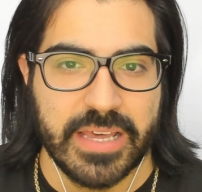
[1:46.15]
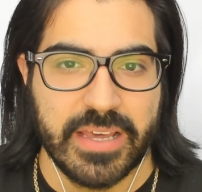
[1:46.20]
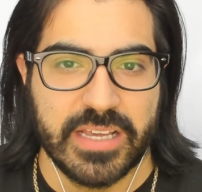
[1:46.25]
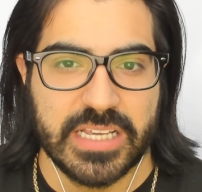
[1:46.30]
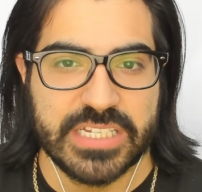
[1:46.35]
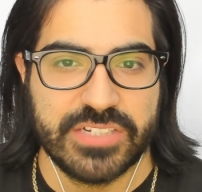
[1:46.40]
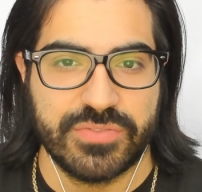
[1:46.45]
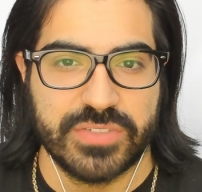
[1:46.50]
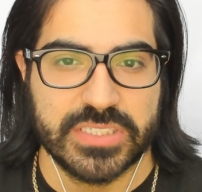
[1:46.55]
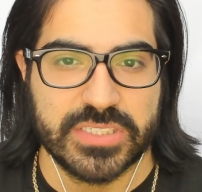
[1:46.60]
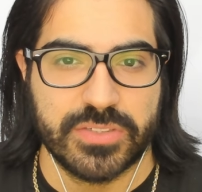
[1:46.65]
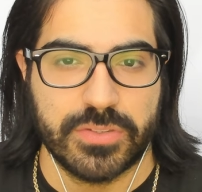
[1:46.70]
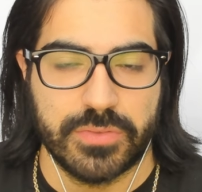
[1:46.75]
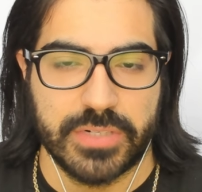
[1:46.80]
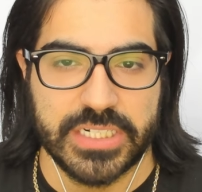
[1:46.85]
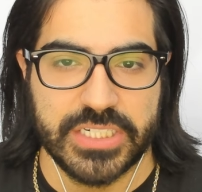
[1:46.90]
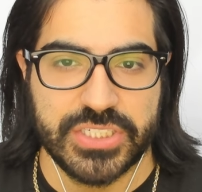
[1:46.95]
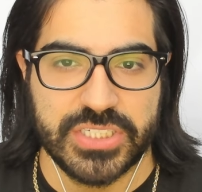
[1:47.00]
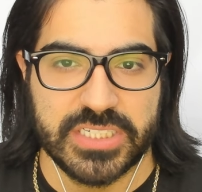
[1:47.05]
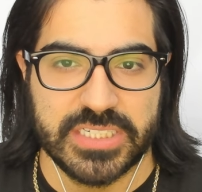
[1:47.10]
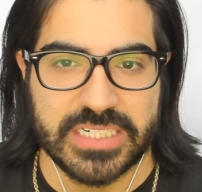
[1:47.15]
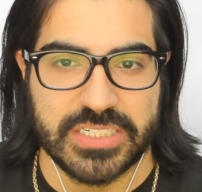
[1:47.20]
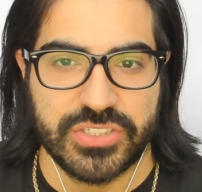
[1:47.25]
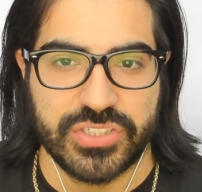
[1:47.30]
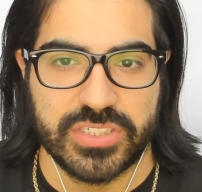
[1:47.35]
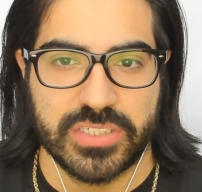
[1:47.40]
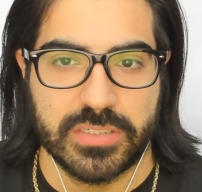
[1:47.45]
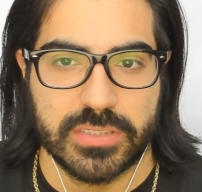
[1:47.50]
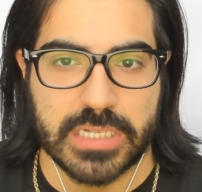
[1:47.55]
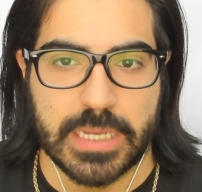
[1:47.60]
His restoration and
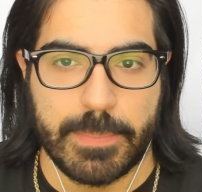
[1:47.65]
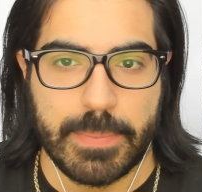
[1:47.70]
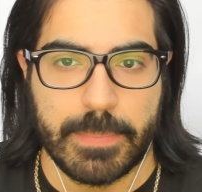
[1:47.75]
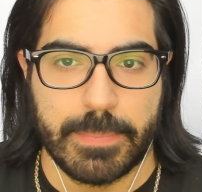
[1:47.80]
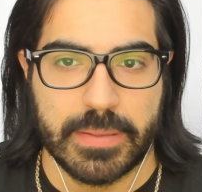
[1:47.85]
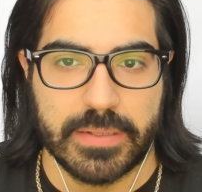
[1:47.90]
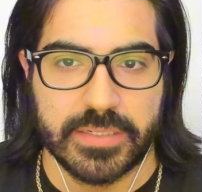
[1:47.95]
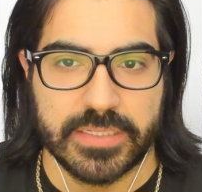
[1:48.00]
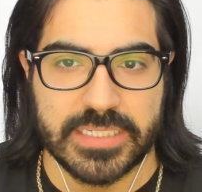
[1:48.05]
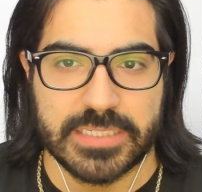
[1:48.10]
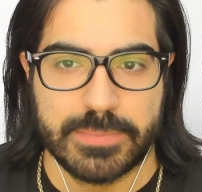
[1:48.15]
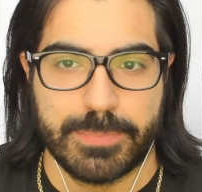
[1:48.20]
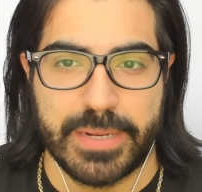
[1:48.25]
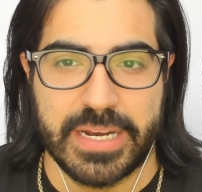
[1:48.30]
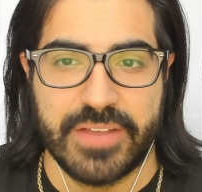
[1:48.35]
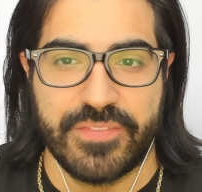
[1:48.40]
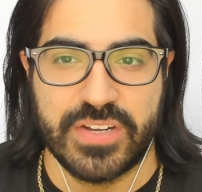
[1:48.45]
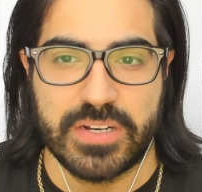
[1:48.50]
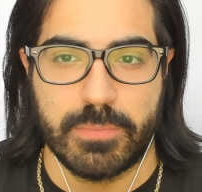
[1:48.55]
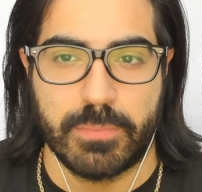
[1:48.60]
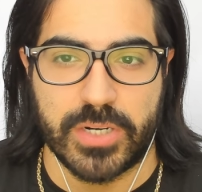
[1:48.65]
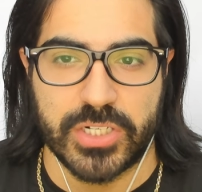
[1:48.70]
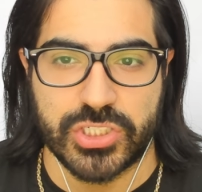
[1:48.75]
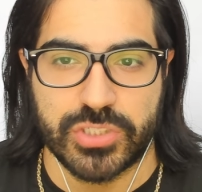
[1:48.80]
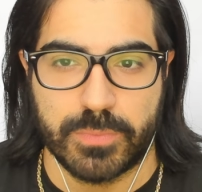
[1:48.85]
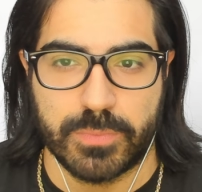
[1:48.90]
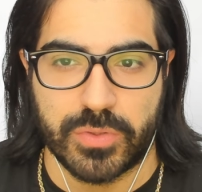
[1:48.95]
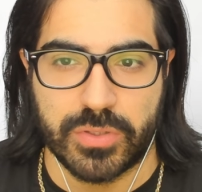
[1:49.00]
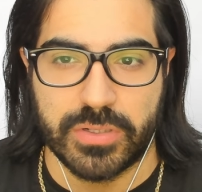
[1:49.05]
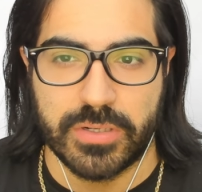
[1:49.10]
shield capabilities benefit
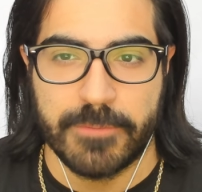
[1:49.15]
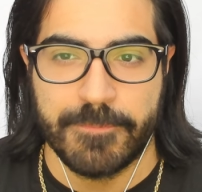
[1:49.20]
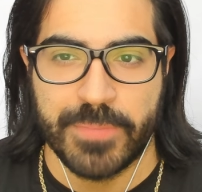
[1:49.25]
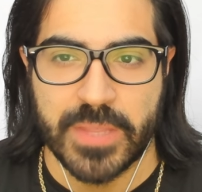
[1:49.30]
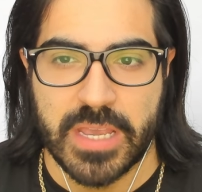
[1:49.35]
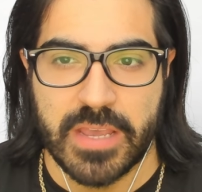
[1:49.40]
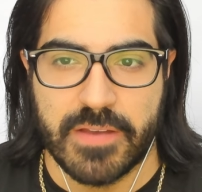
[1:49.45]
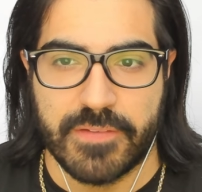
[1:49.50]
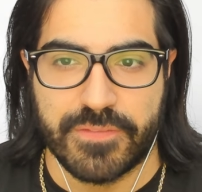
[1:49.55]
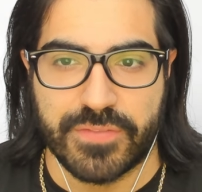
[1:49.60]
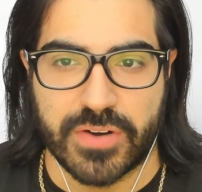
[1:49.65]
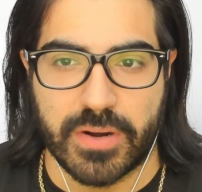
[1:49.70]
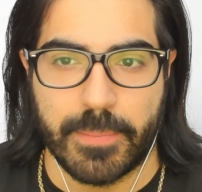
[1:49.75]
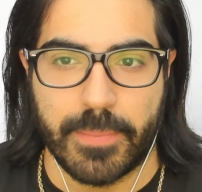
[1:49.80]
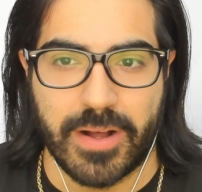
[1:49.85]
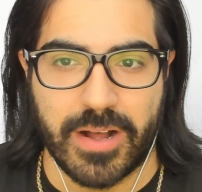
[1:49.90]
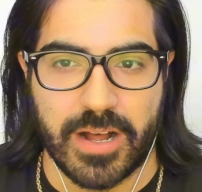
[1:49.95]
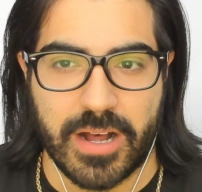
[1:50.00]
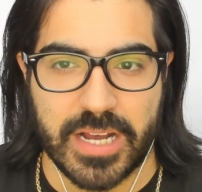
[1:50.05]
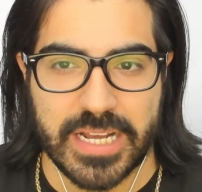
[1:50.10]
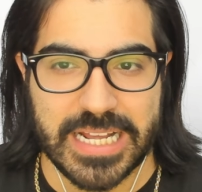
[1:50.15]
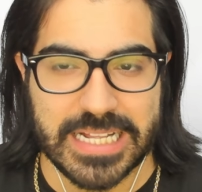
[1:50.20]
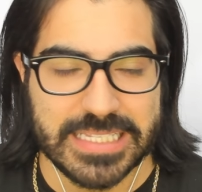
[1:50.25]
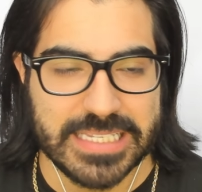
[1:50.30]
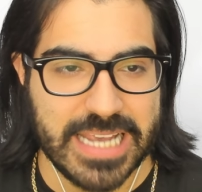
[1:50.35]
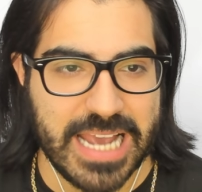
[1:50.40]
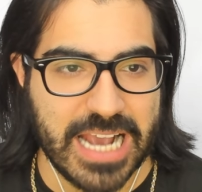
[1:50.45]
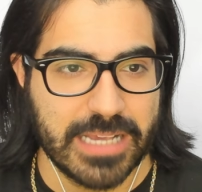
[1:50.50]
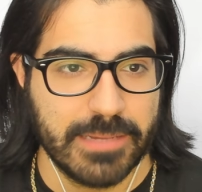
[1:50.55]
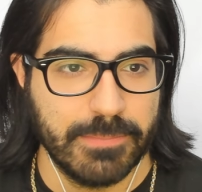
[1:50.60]
much more from high
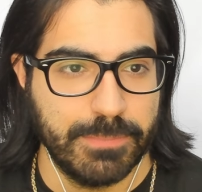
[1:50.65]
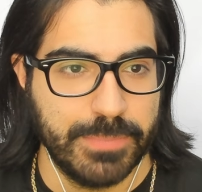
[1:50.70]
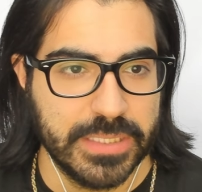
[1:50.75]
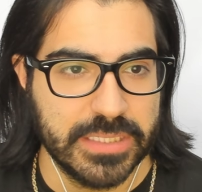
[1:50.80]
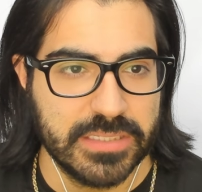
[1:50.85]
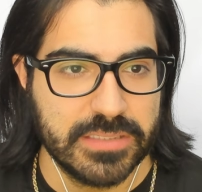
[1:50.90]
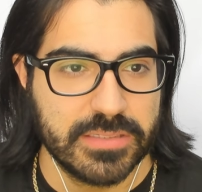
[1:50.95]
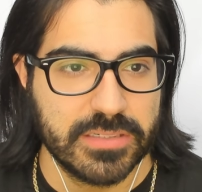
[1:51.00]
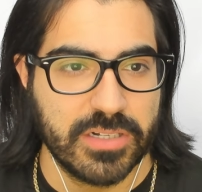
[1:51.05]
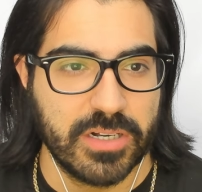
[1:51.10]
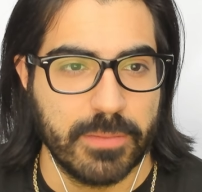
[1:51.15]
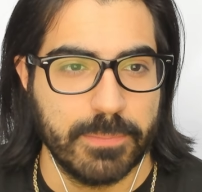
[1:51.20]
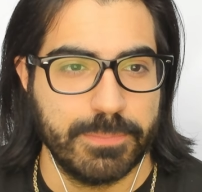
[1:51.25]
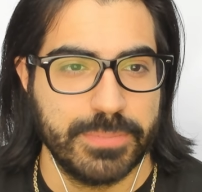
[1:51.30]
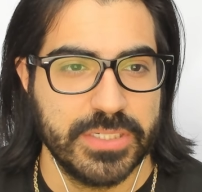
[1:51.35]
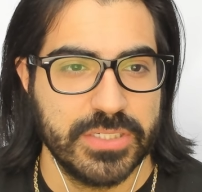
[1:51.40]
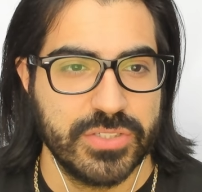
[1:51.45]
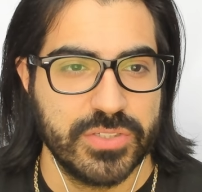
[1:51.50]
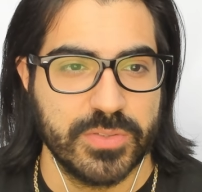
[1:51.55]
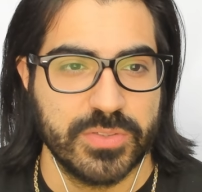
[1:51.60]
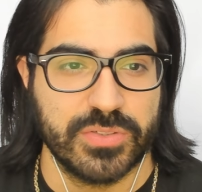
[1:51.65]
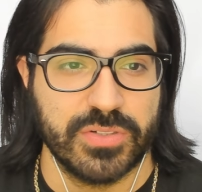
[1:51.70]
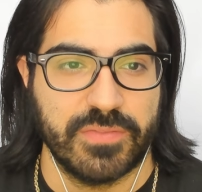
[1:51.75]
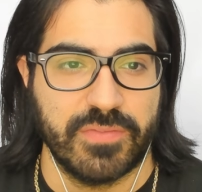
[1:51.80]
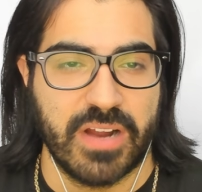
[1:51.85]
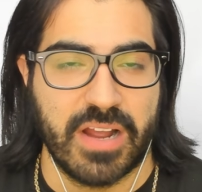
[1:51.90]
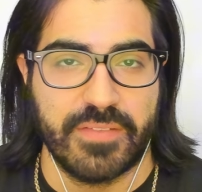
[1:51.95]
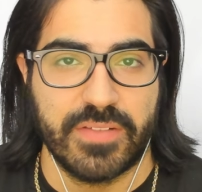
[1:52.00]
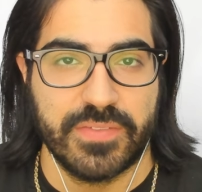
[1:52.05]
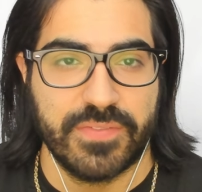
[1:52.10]
attack builds compared to
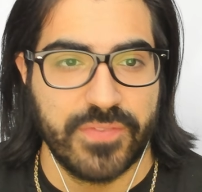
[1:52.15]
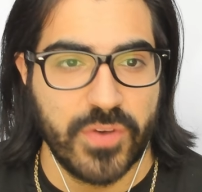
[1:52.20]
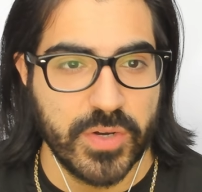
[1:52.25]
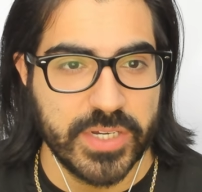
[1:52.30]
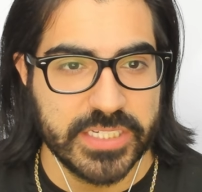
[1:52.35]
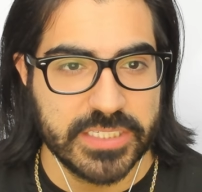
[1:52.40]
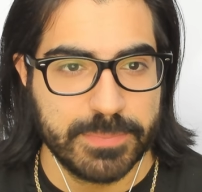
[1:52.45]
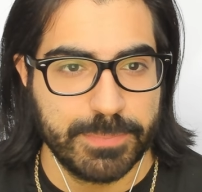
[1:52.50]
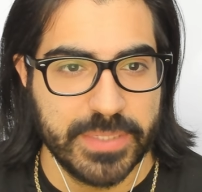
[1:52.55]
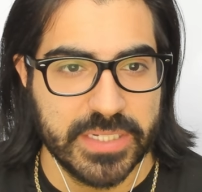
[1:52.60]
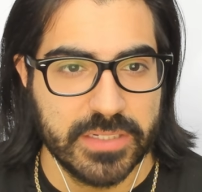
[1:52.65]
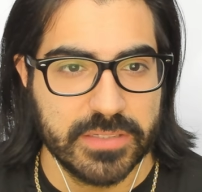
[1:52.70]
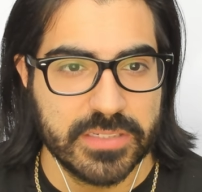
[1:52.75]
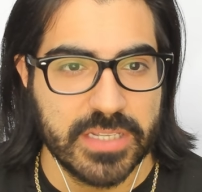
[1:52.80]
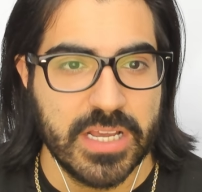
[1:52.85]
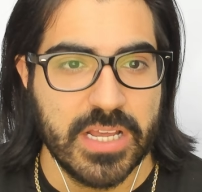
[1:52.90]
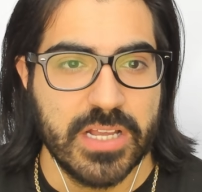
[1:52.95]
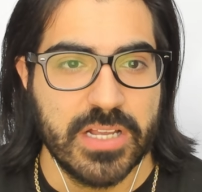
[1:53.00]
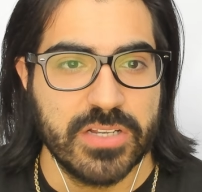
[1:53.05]
survival focused builds,